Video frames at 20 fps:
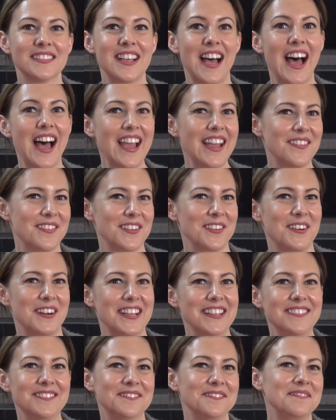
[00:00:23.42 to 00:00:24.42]
Hi
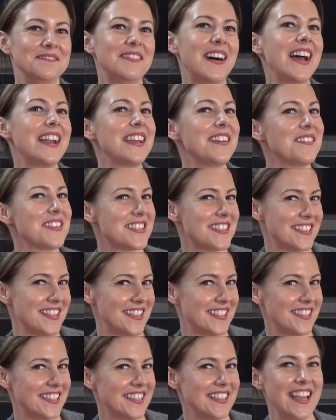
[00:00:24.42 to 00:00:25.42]
everyone, my name is
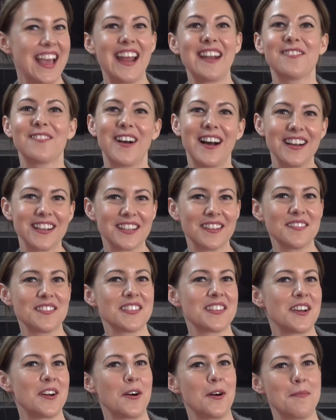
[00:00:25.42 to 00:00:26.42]
Cindy and welcome to
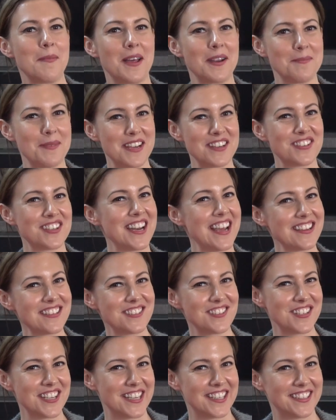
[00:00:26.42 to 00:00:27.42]
the Home Automation
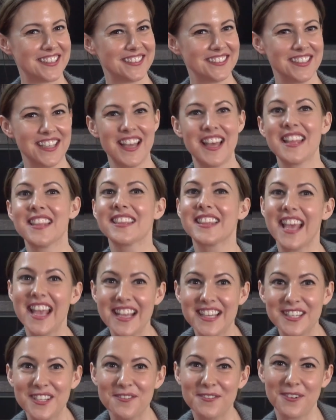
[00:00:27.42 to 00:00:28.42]
X channel.
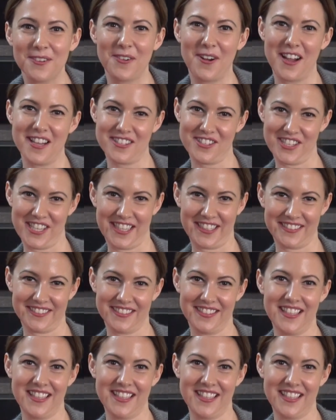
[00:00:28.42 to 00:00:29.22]
Thank you for watching.